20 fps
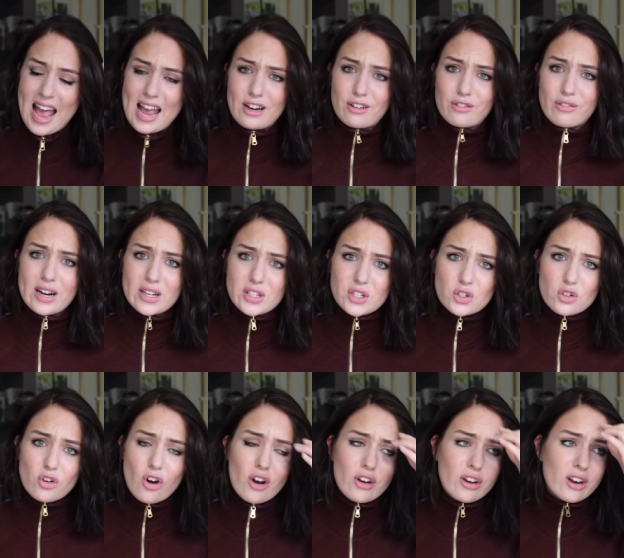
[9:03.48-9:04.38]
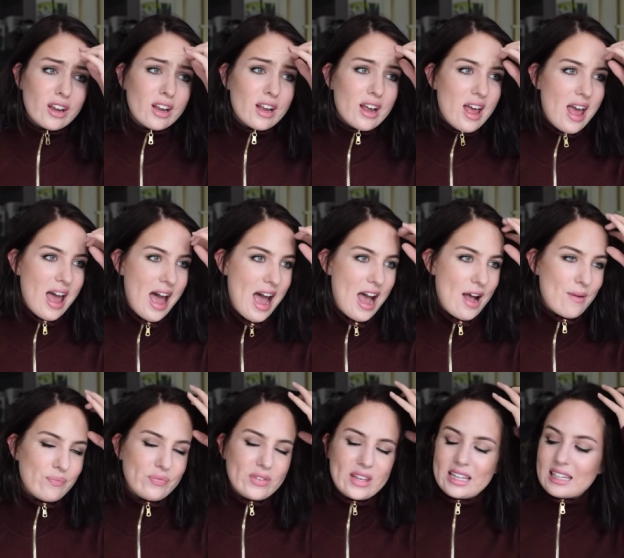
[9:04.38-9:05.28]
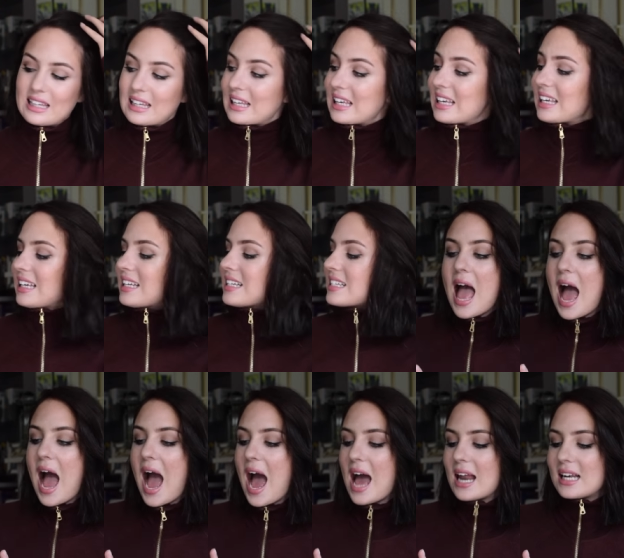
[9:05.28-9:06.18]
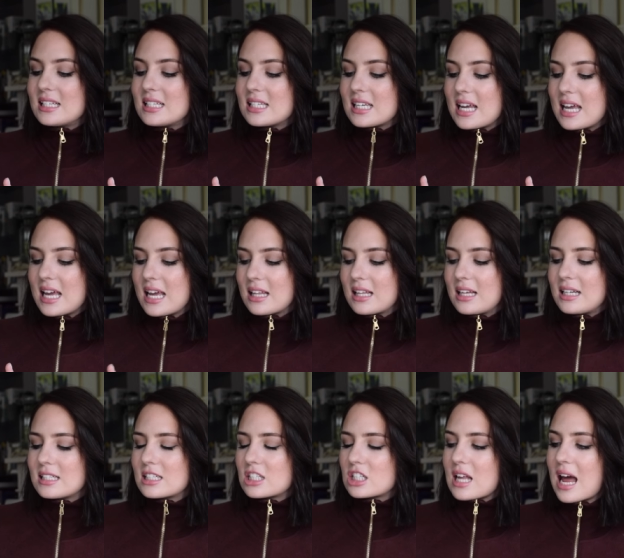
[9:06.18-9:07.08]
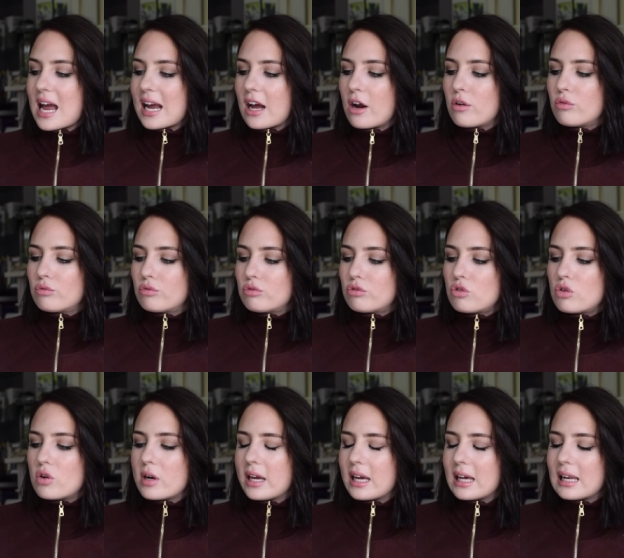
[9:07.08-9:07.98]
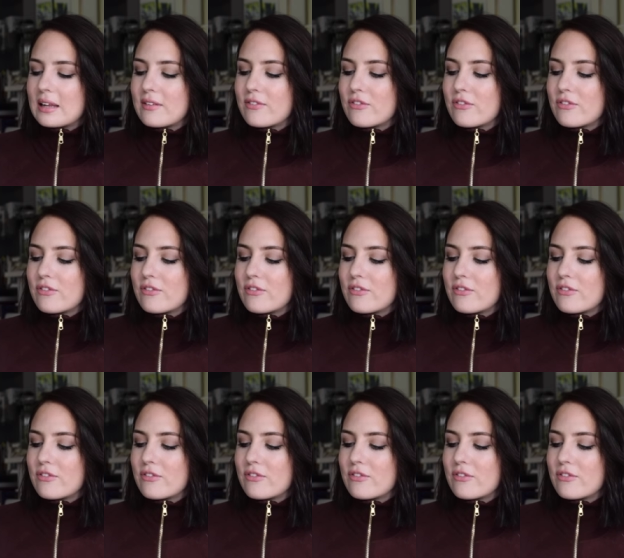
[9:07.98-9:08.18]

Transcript: a restaurant um, in Leeds, and it's like a really